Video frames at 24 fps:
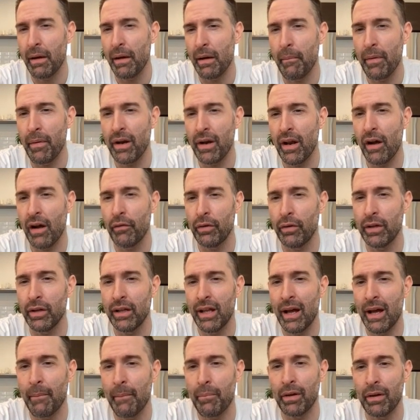but not really
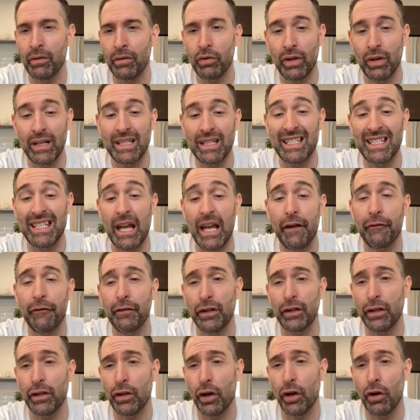that. But you could
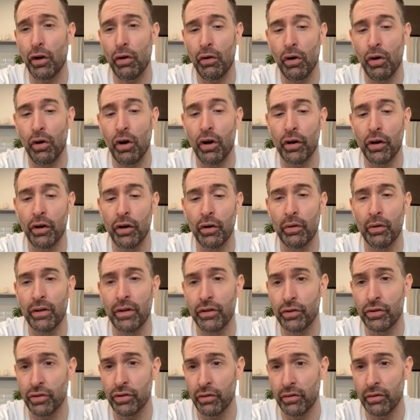definitely go auto
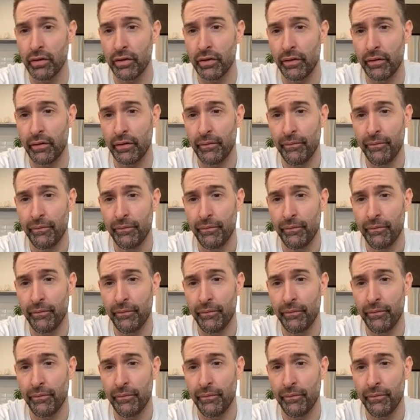insurance,